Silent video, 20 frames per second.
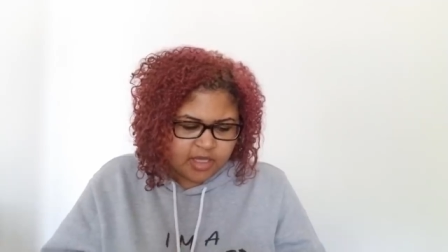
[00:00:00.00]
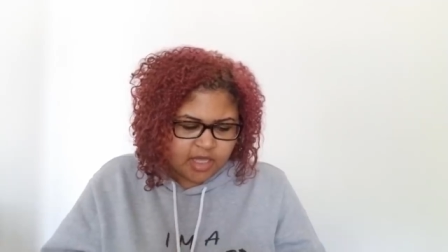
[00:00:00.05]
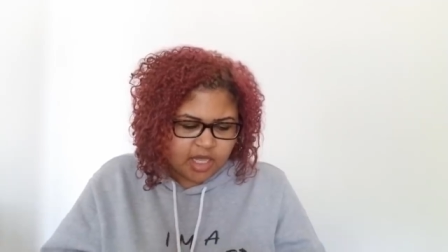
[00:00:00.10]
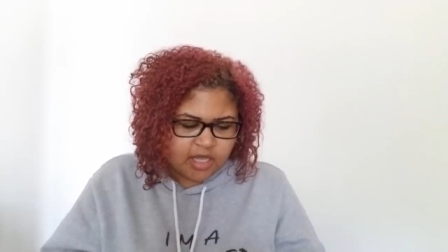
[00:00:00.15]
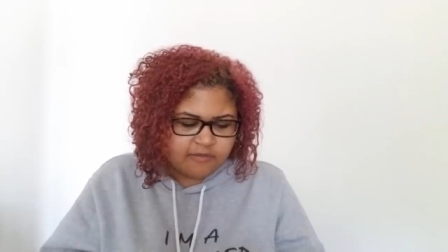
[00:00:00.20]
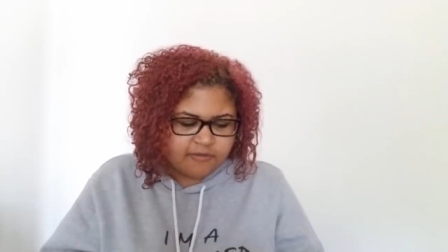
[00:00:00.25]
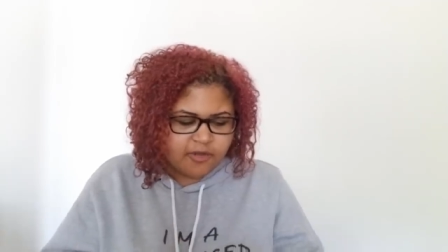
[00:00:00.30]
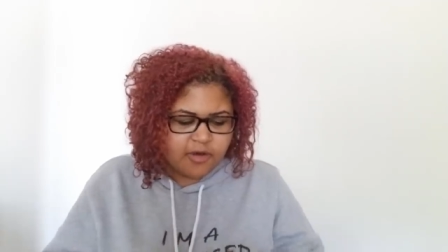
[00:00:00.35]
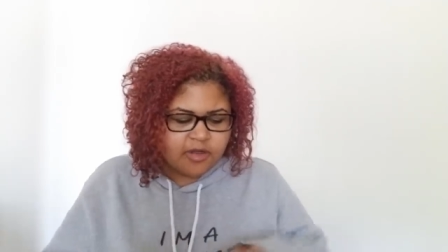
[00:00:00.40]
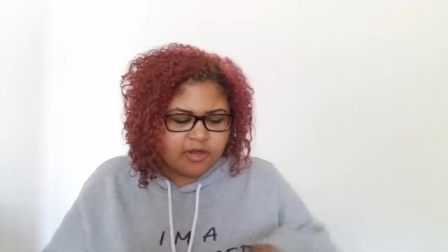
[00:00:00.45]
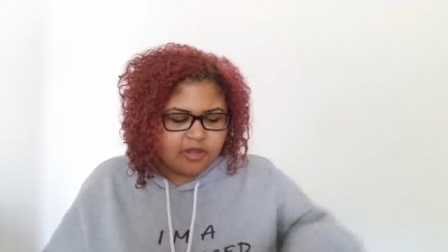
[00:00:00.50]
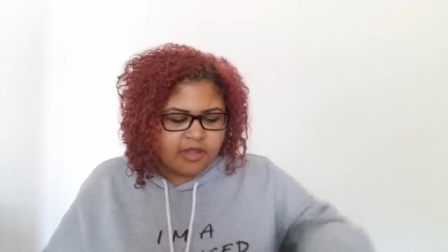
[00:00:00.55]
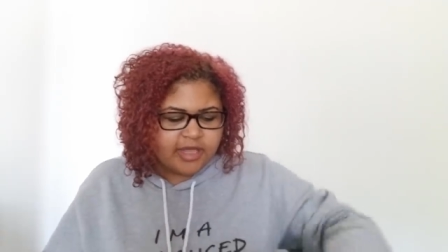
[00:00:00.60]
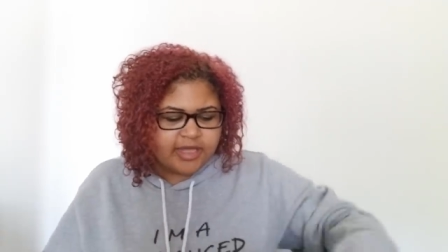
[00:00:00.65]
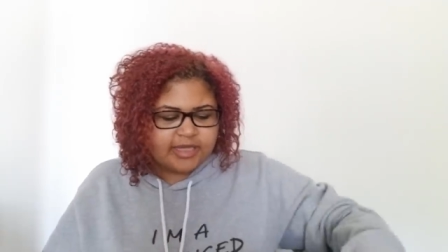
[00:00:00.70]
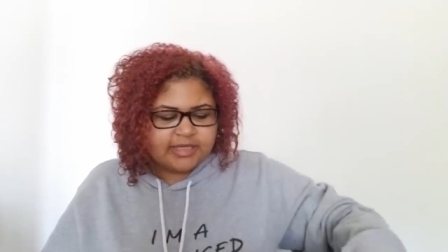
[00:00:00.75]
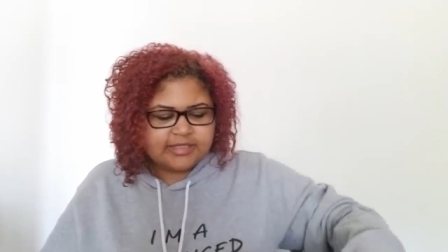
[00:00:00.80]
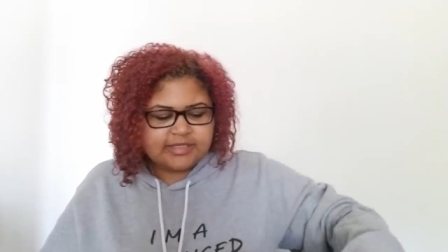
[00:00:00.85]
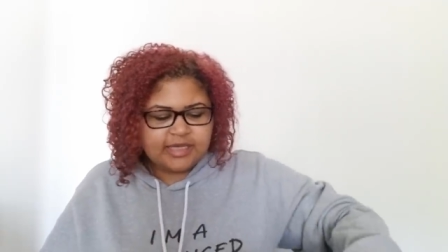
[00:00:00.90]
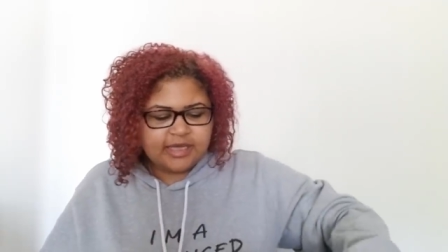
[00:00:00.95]
And Virgo,
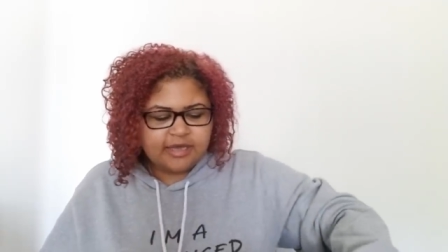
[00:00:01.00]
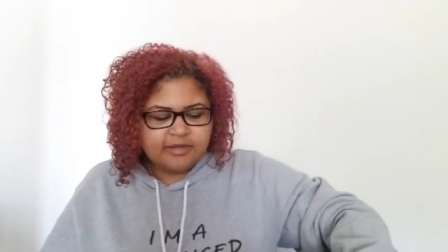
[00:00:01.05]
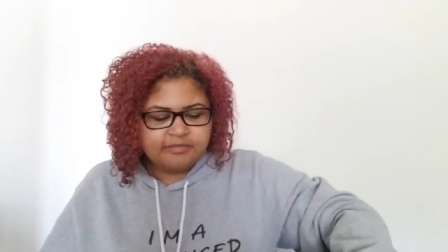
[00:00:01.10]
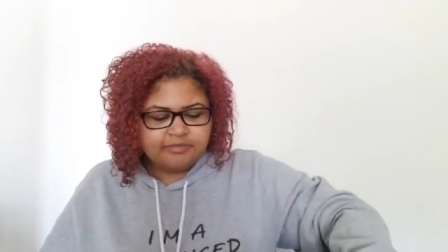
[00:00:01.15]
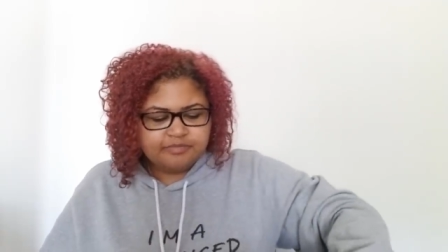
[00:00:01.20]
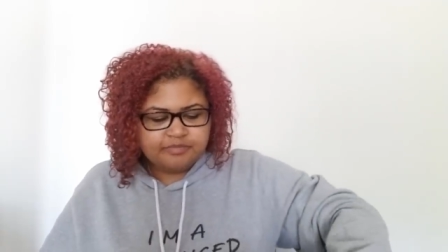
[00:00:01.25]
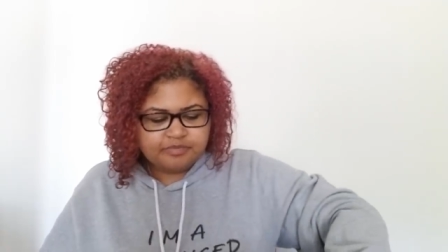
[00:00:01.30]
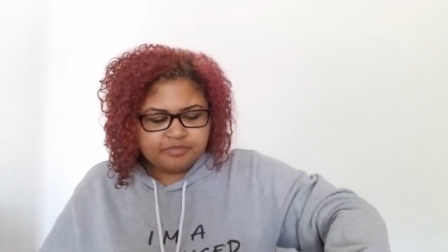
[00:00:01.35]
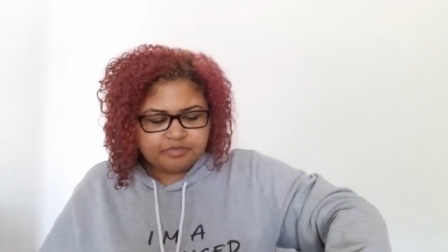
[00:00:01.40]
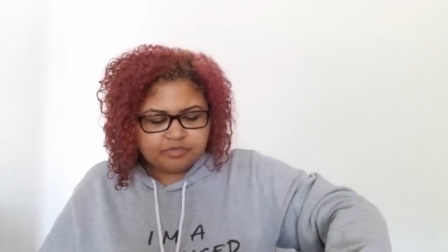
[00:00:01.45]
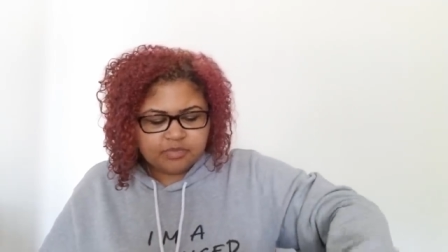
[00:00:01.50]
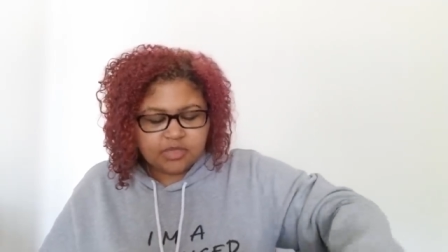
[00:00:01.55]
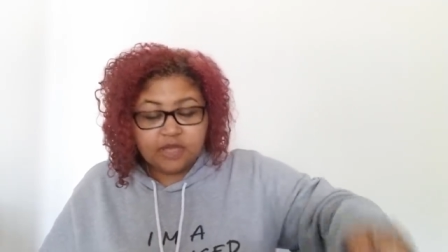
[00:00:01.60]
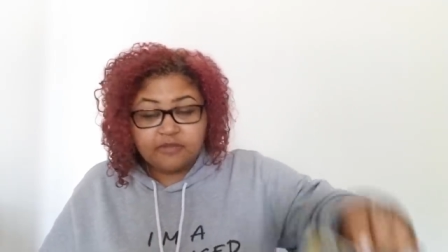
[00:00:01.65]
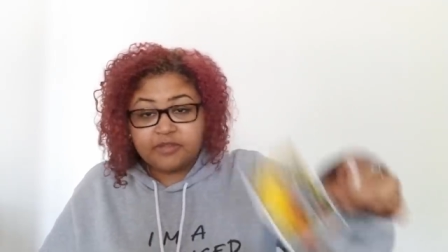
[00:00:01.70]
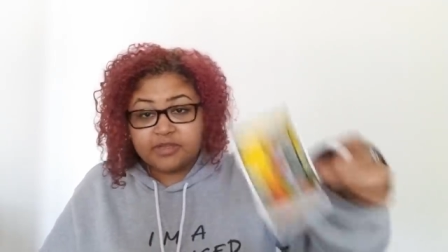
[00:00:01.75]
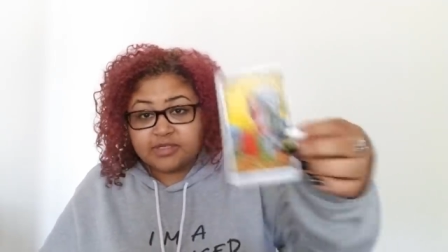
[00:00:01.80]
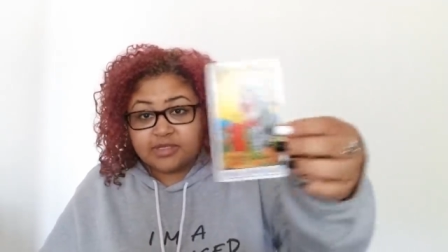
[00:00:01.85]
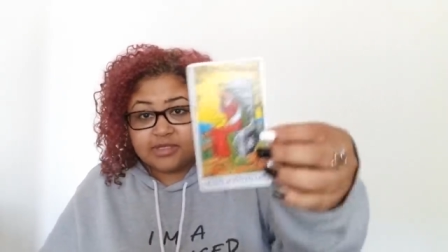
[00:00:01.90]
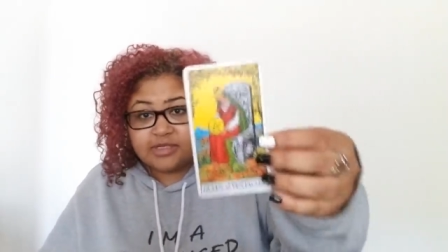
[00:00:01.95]
like I said,
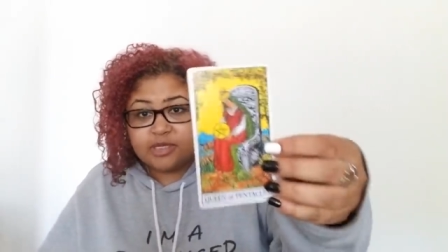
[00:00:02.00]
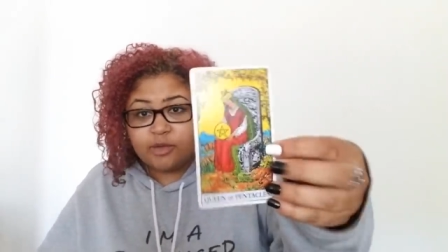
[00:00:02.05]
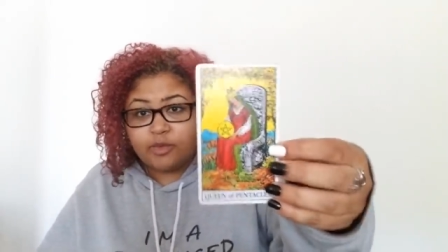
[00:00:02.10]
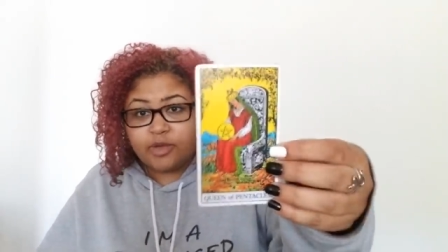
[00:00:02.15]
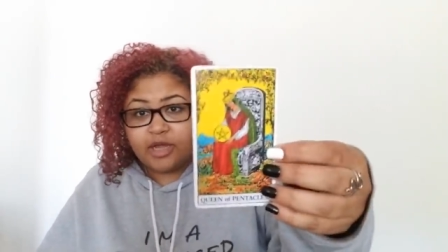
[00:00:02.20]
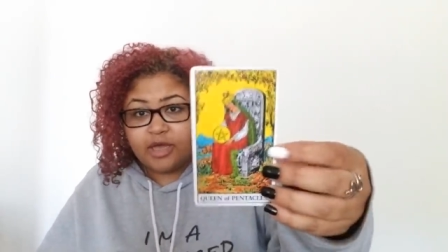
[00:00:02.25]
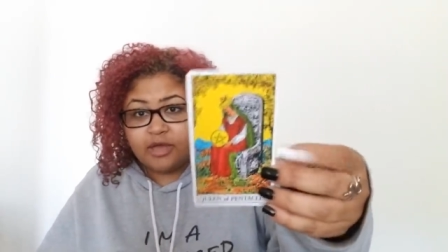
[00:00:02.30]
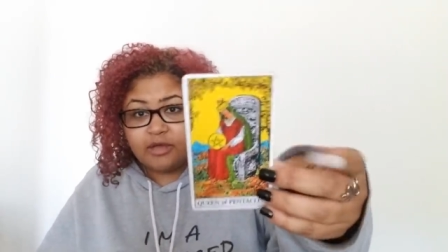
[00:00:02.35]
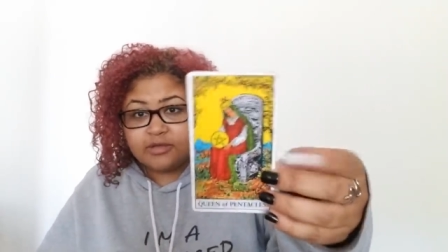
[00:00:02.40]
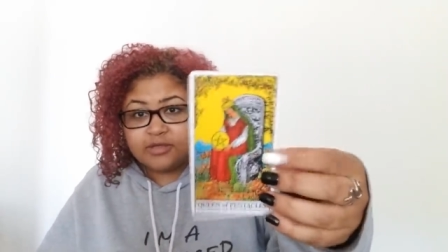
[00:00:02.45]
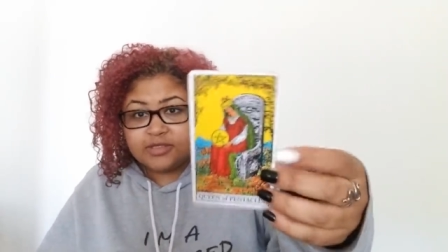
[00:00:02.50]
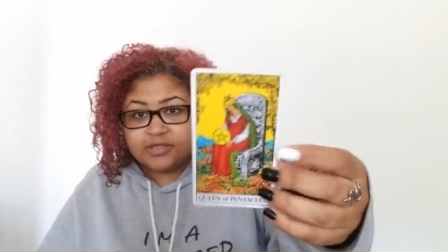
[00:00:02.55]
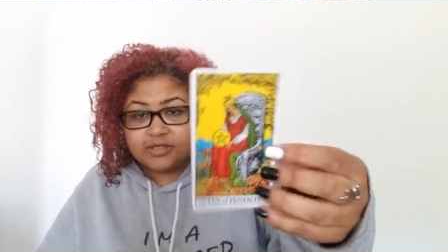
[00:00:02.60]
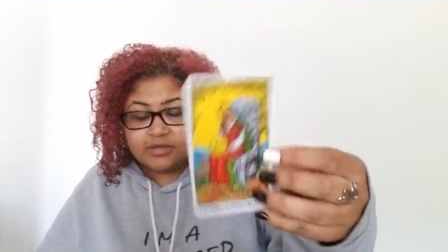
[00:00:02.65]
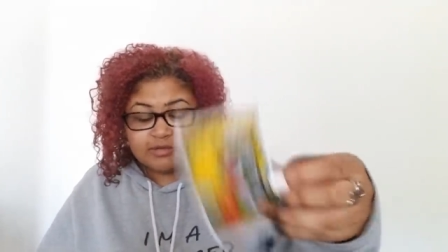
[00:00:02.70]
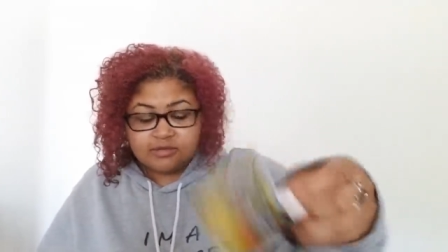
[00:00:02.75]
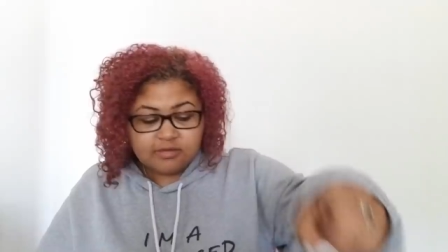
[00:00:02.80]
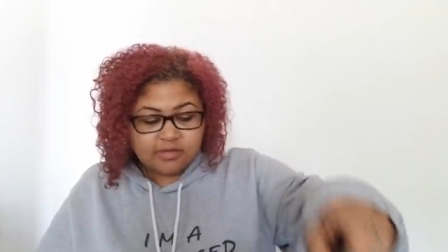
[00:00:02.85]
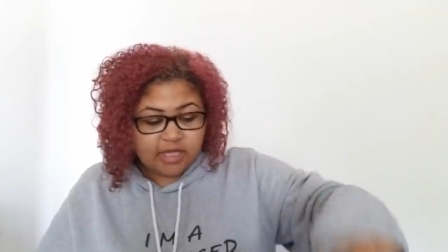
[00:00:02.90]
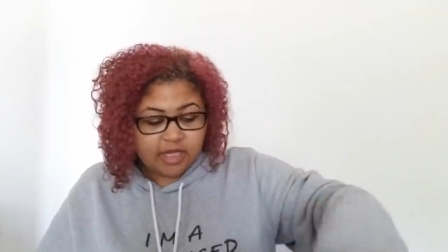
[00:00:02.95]
if this is someone else
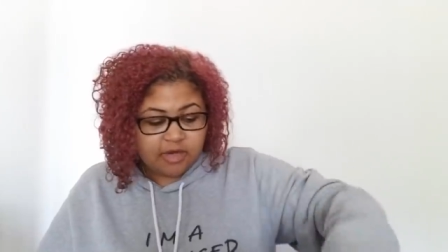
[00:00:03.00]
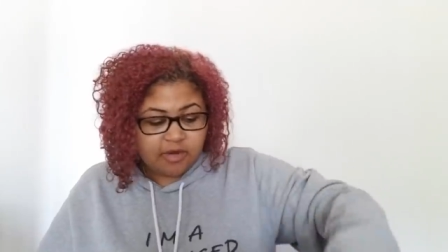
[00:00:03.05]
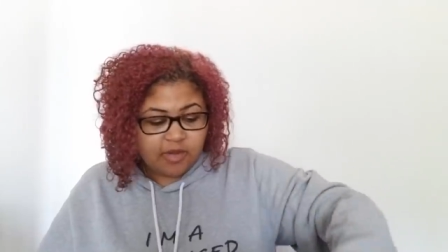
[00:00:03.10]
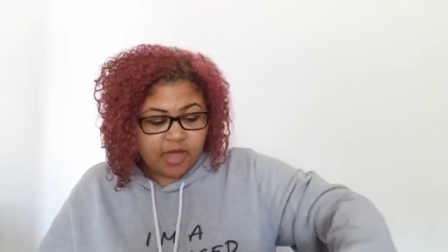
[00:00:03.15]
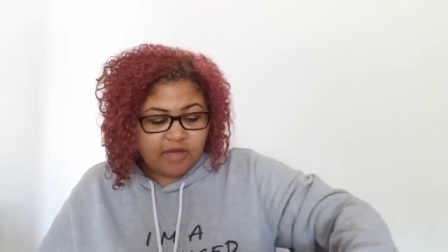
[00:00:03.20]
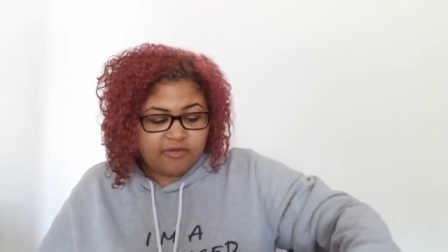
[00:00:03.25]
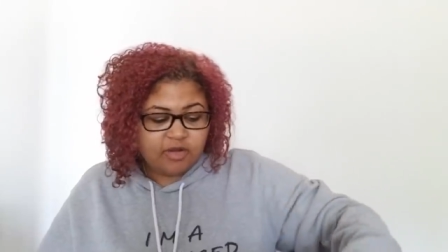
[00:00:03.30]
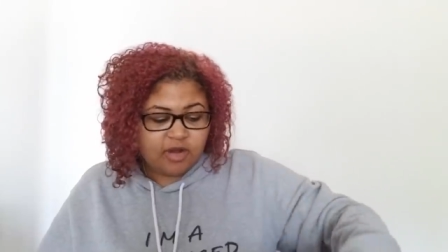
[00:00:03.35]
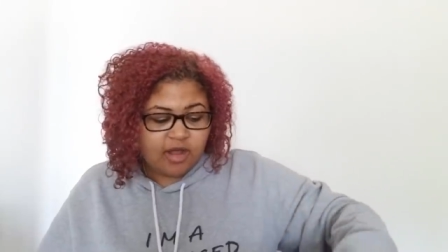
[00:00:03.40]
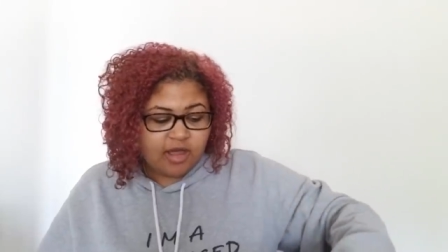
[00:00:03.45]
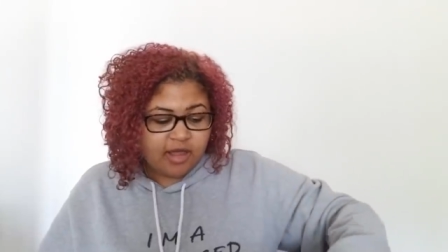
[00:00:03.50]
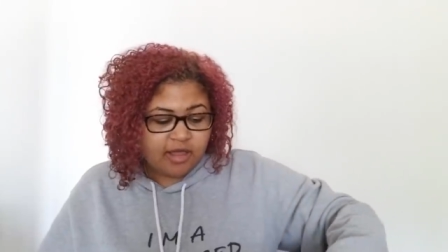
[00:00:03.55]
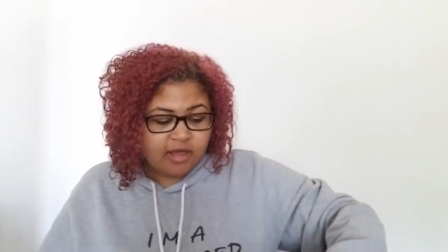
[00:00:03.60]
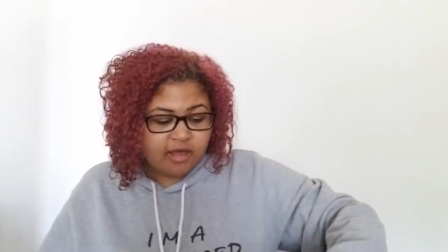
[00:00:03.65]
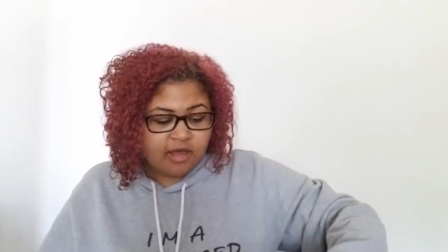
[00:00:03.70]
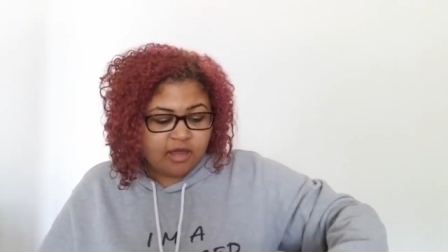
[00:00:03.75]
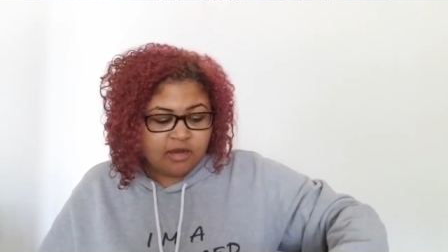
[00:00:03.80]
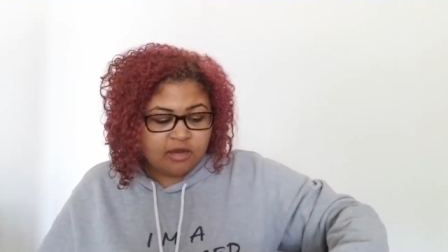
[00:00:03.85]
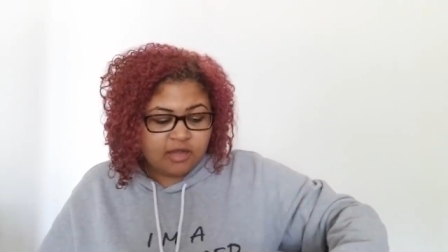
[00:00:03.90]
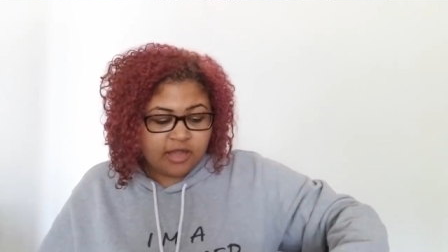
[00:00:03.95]
that you have your eye
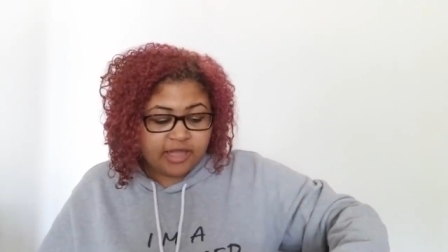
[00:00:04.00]
on,